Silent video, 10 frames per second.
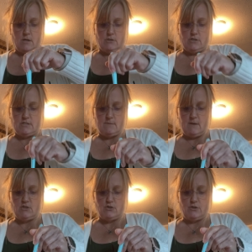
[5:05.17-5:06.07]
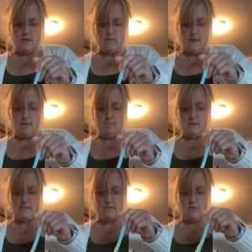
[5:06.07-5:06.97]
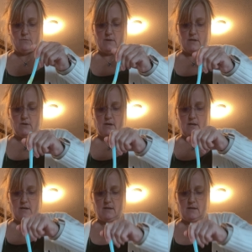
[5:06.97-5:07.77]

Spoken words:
Just to make sure you get that mixed in really good.